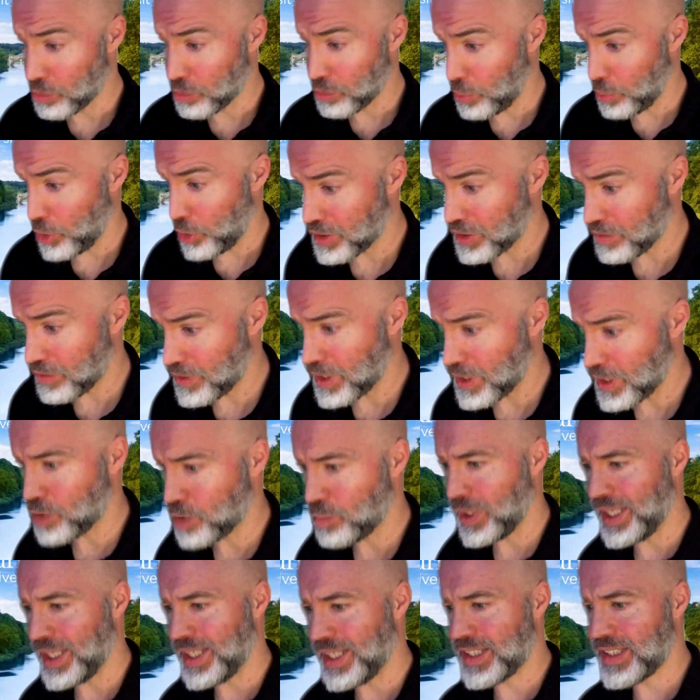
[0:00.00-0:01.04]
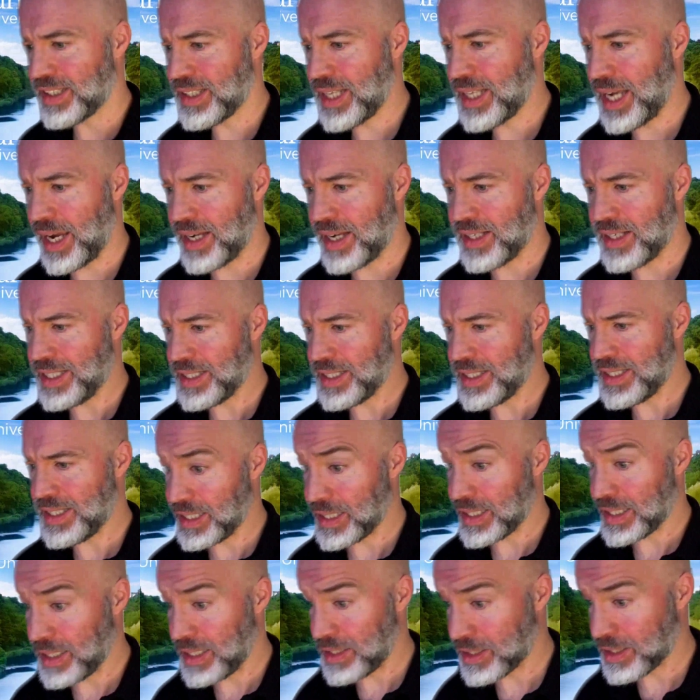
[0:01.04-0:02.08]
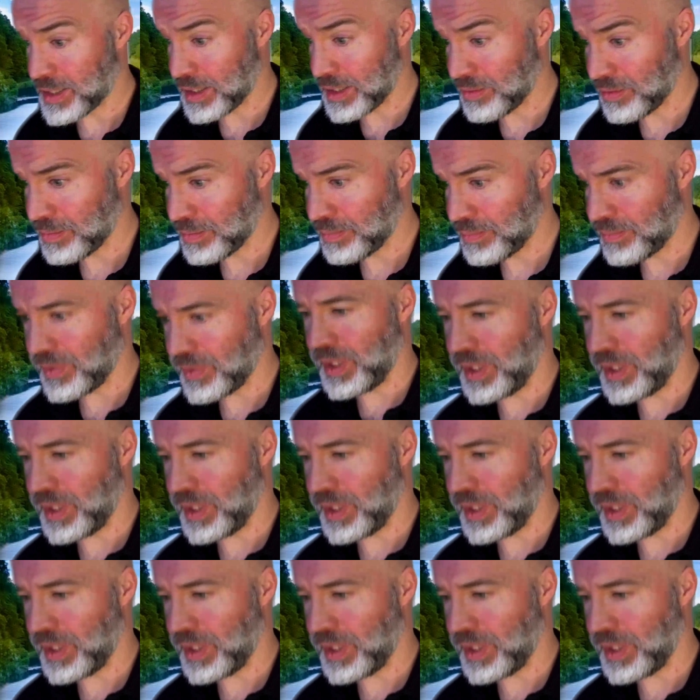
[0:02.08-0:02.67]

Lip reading: of positive things being said, is it insensitive?